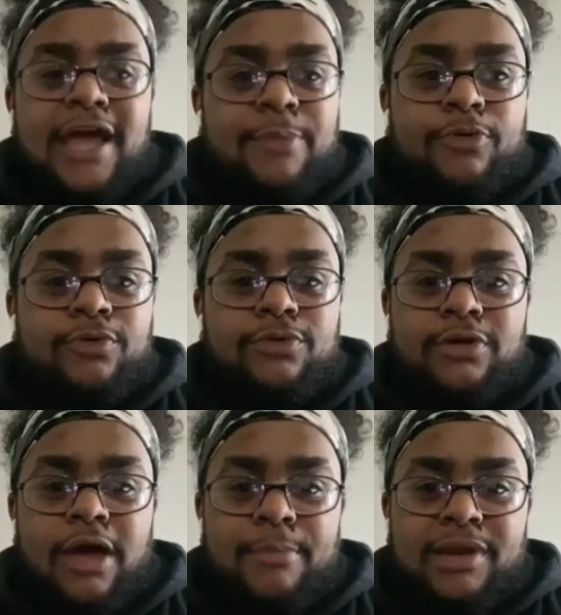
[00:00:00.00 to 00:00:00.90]
an Apple,
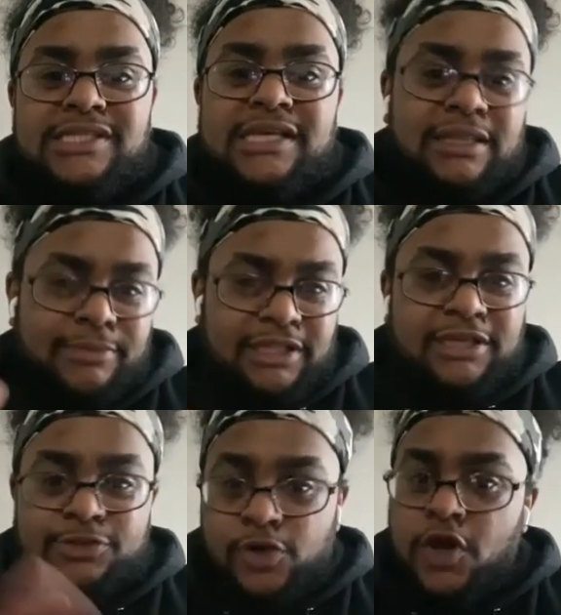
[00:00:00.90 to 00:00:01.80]
but it's like, let me
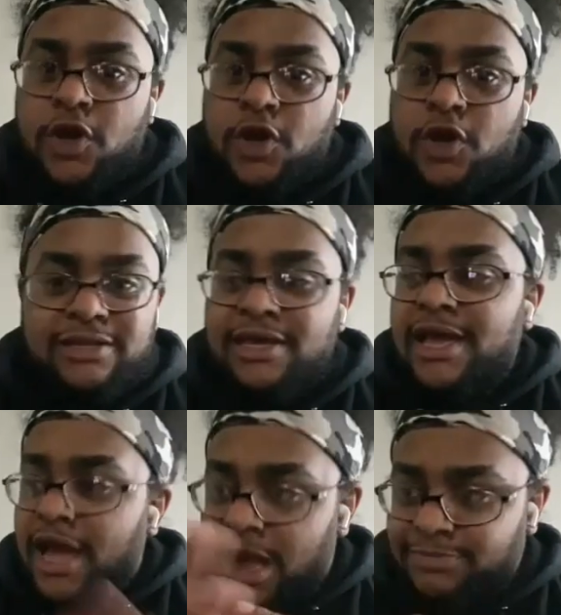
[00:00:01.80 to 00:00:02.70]
let you know that
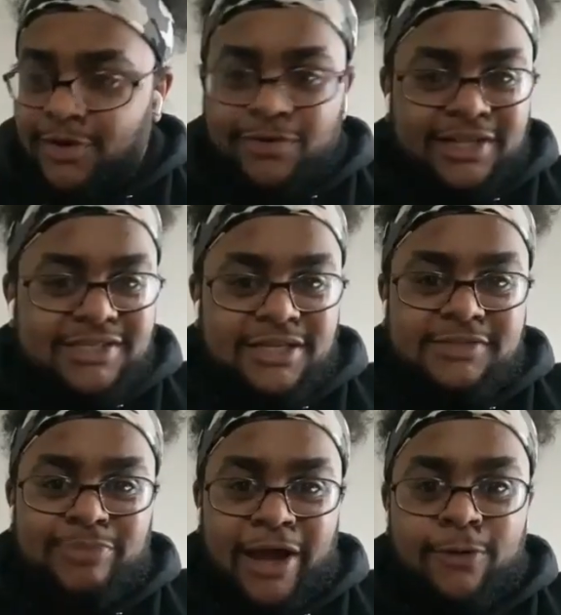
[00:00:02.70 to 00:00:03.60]
I'm going into
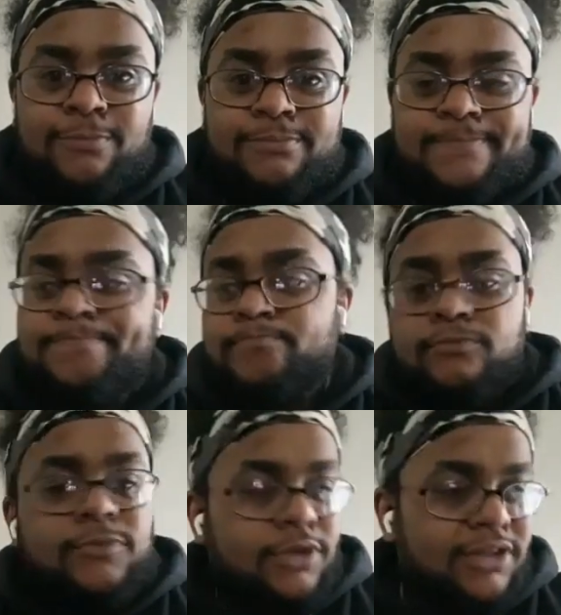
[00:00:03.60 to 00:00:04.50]
this bout.
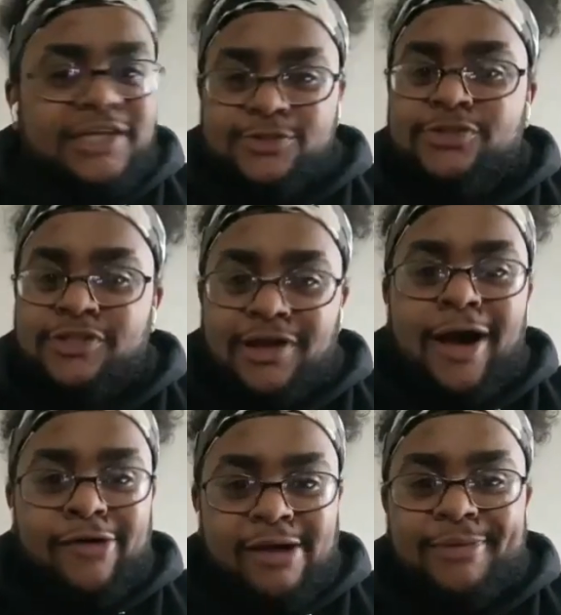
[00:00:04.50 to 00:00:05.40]
This is the
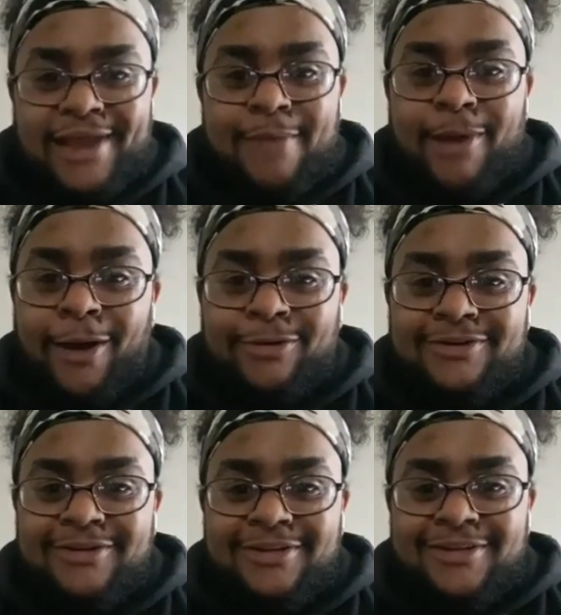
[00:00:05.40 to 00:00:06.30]
outcome of that bout.
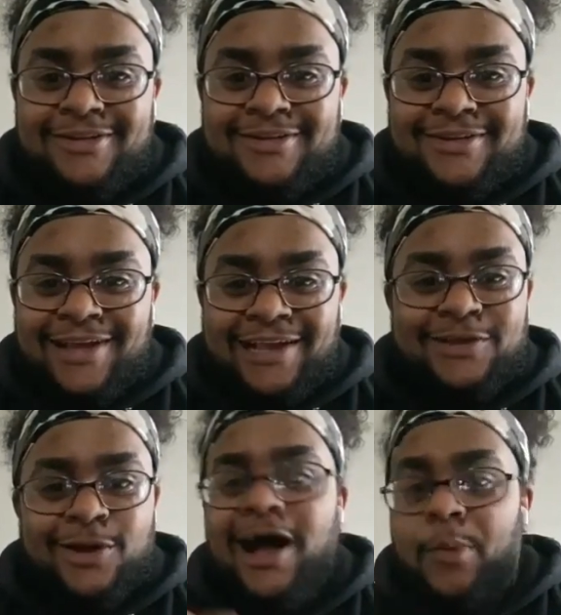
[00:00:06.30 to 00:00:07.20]

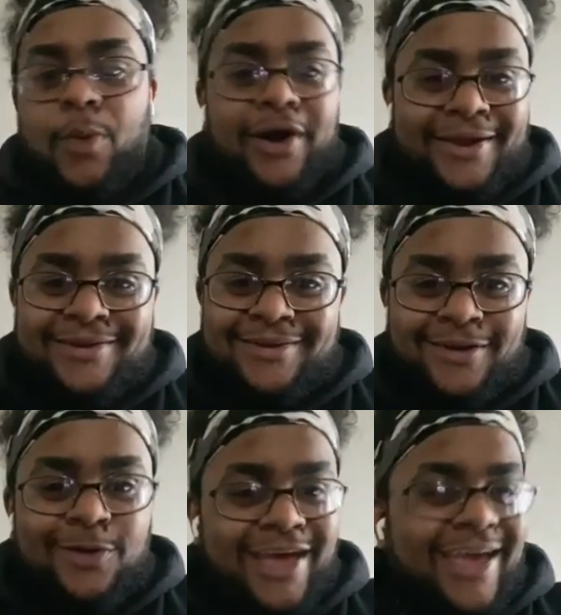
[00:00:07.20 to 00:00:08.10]
You know, I won.
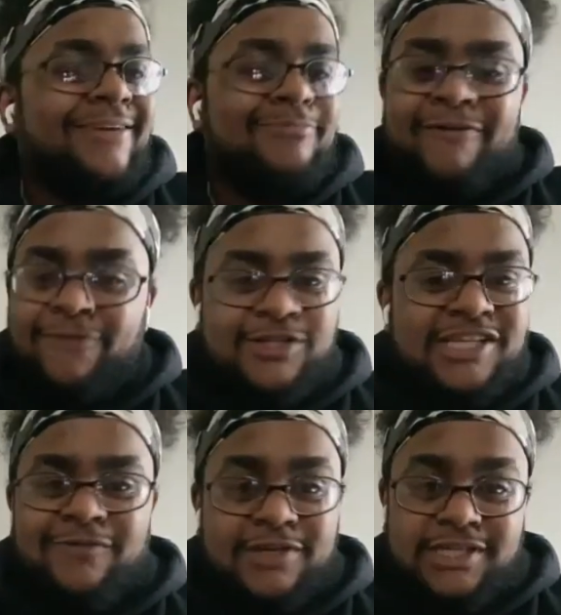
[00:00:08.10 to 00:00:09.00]
Okay. My
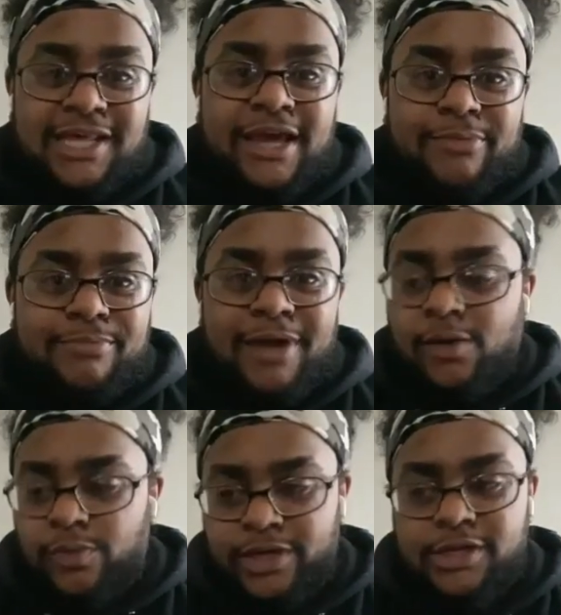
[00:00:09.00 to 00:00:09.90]
first ever slam,
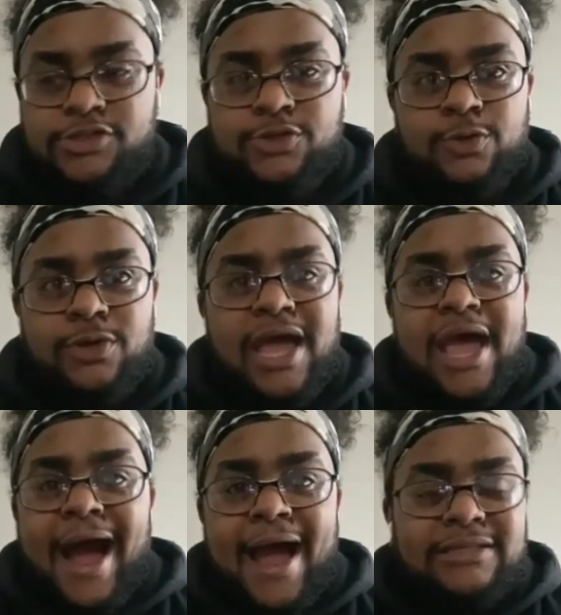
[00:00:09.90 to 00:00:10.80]
I
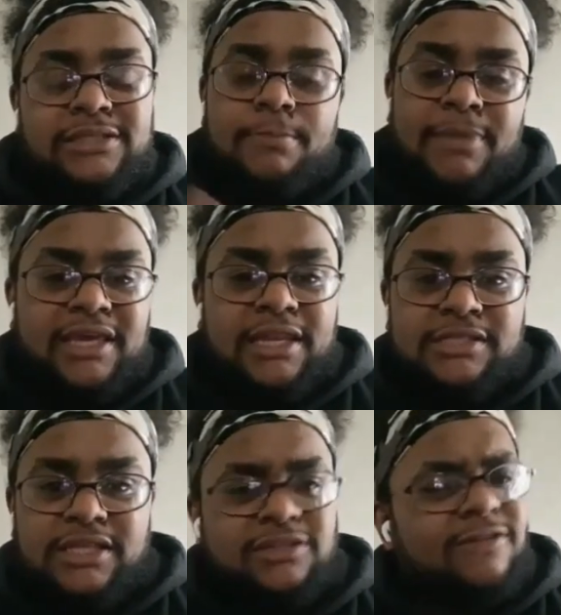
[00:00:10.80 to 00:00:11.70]
ended up making
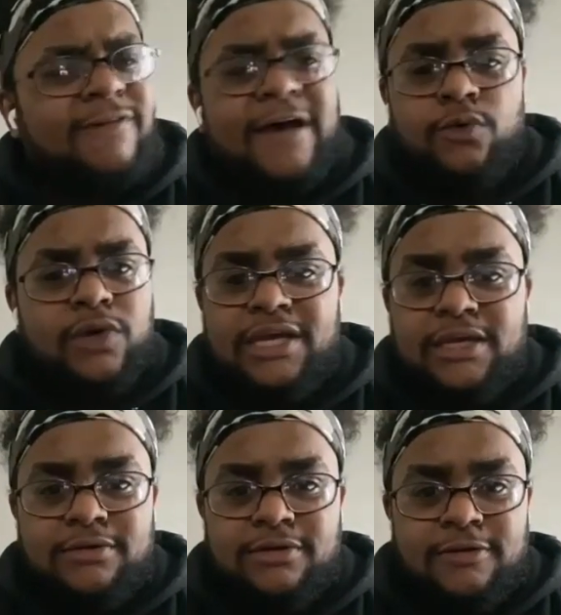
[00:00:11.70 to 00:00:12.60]
it to like the final
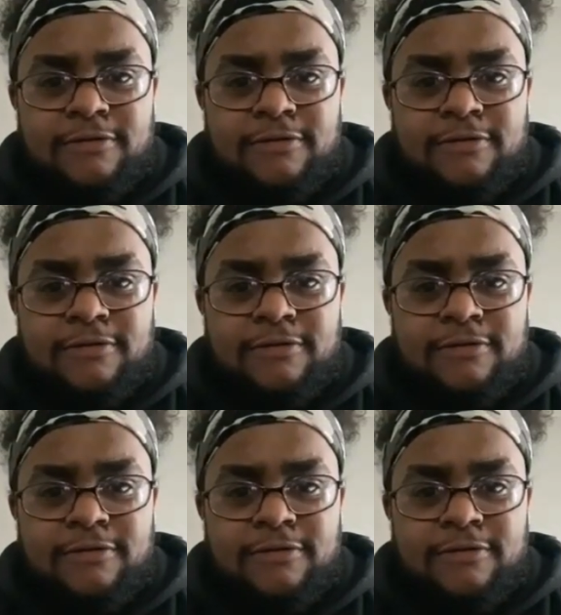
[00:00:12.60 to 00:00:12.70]
8.